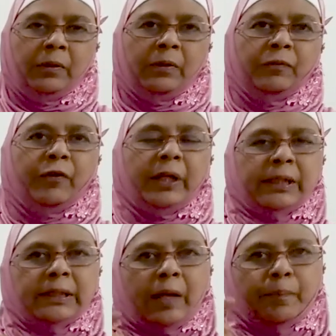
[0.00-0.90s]
For
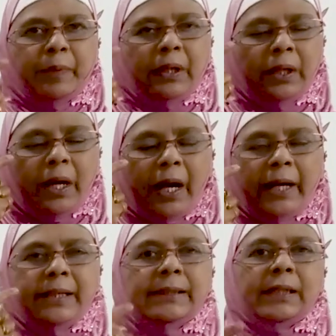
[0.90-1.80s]
example, eyes
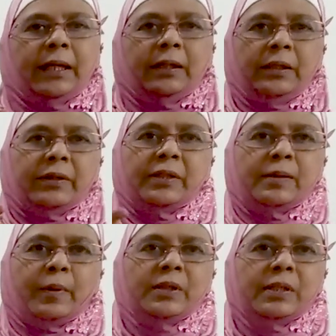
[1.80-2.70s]
are
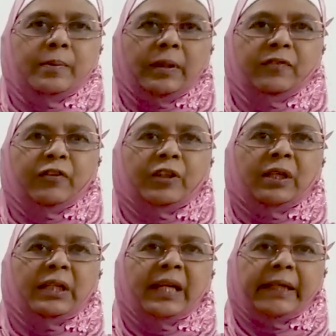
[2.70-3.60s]
responsible for the
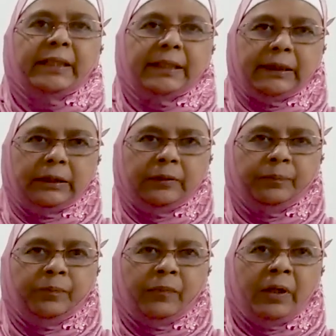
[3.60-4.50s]
light.
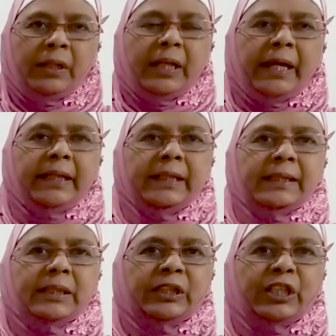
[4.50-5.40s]
Light is a
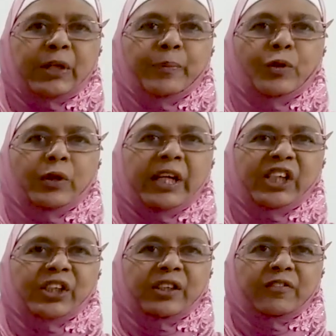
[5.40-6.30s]

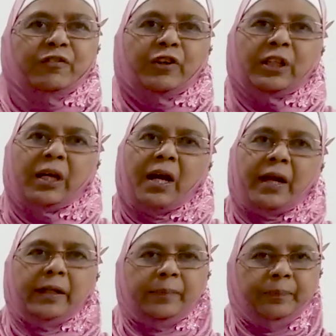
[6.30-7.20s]
stimulation for the eye.
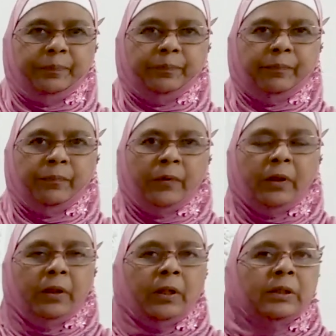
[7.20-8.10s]

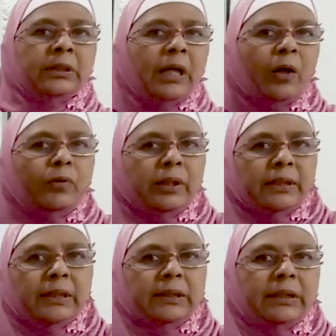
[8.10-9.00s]
Sound is a
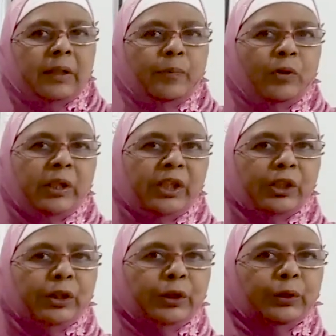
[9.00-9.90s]

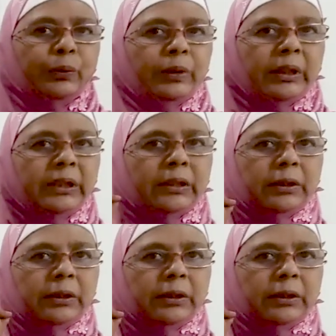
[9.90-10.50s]
stimulation to the ear